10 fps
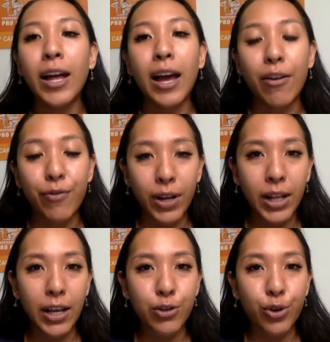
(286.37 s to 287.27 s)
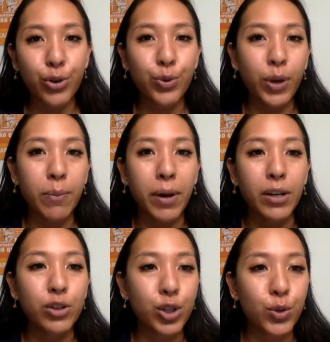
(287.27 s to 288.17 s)
I really enjoy doing
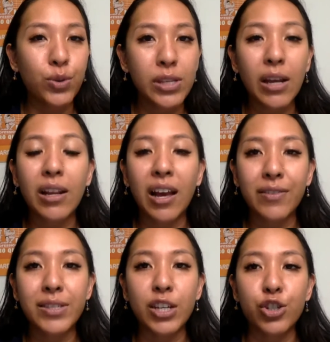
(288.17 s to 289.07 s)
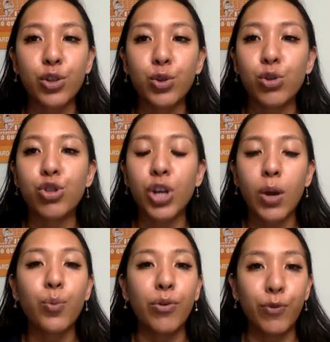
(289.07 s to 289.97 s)
my Tuesday live session to
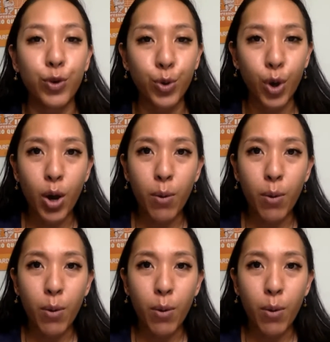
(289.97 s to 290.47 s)
share with you